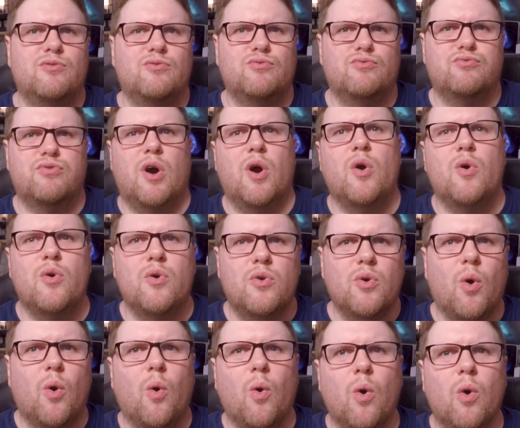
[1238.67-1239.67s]
Rode,
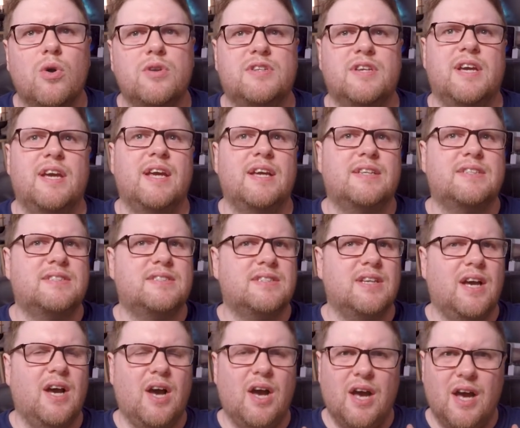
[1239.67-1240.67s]
Audix,
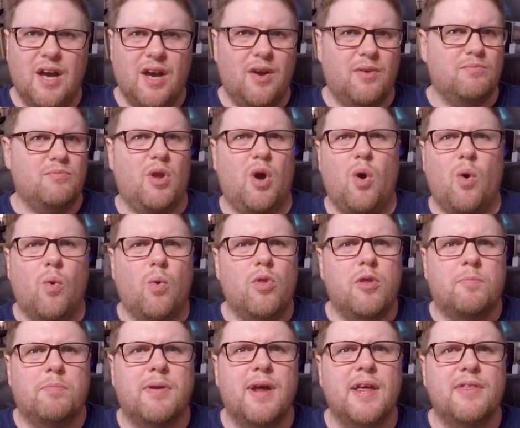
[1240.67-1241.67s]
all
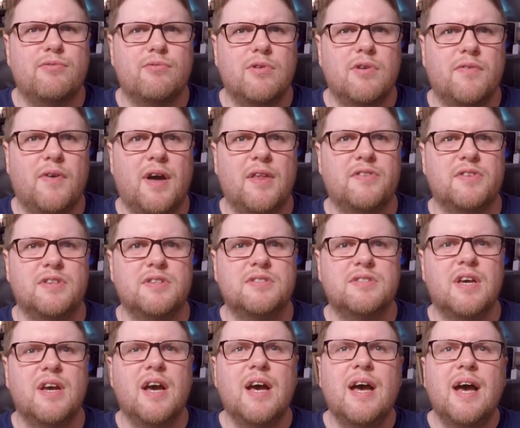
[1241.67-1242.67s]
the plethora of
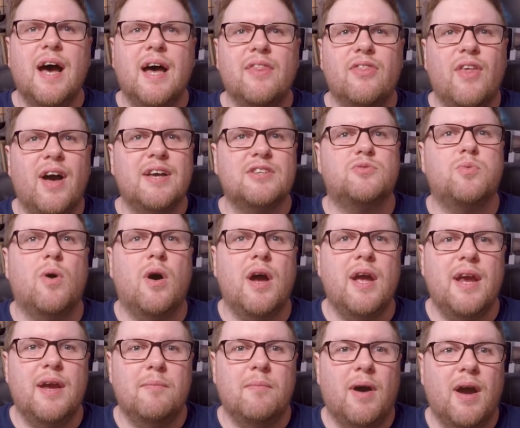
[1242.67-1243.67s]
others. And that's
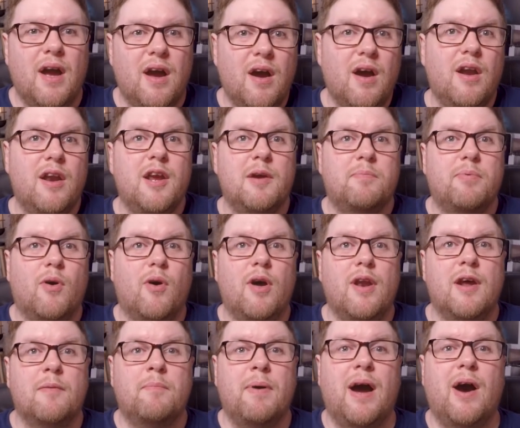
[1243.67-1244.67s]
why my earlier
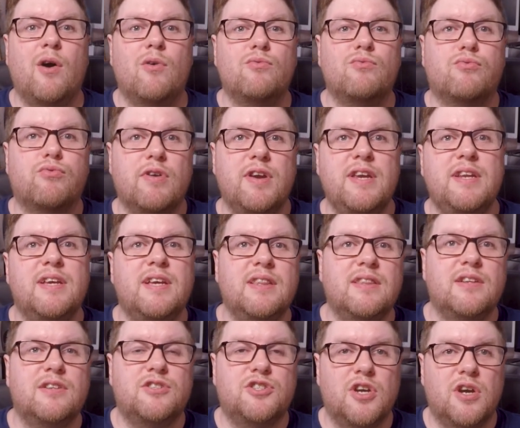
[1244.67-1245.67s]
point about
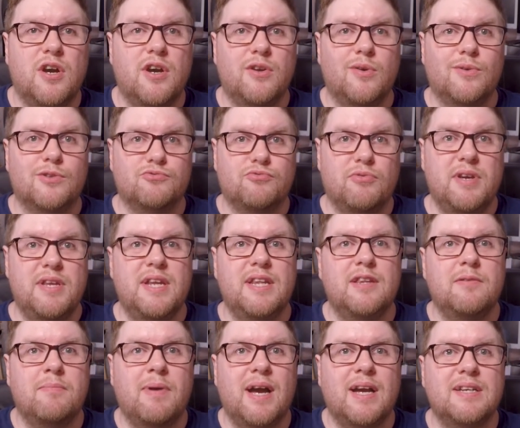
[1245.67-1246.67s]
reading the journals, reading
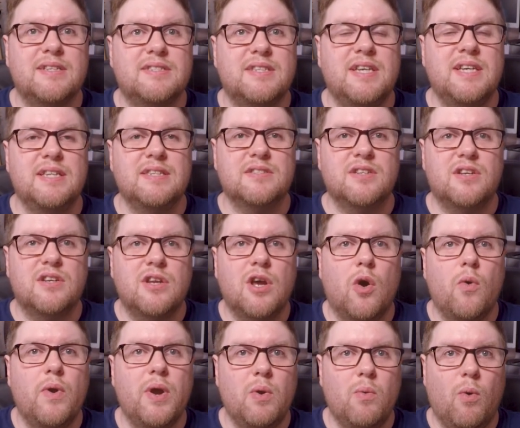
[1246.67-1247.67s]
the magazines, and
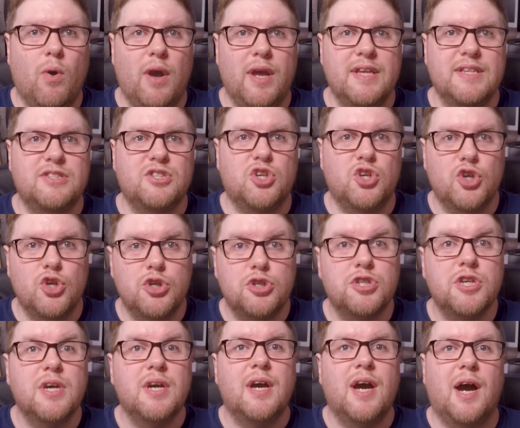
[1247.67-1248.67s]
knowing what is good
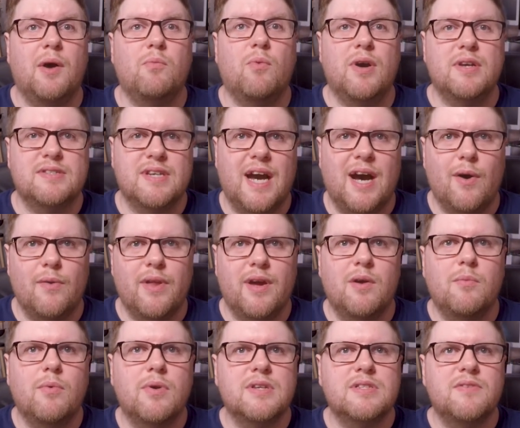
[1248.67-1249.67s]
and what is out
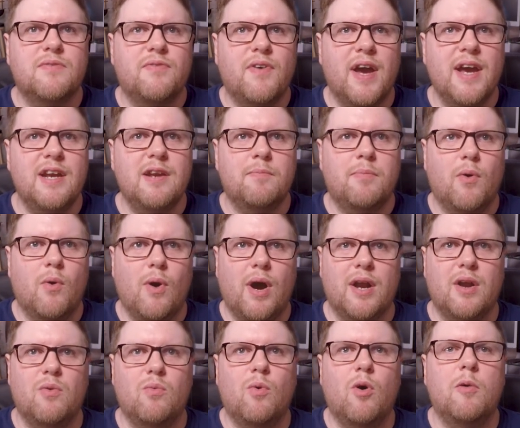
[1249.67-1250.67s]
there and what is available
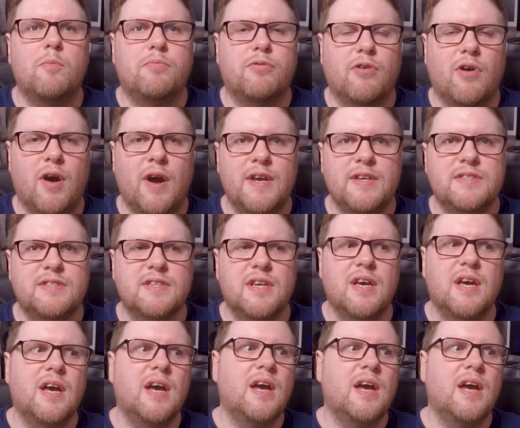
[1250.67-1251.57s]
and at what price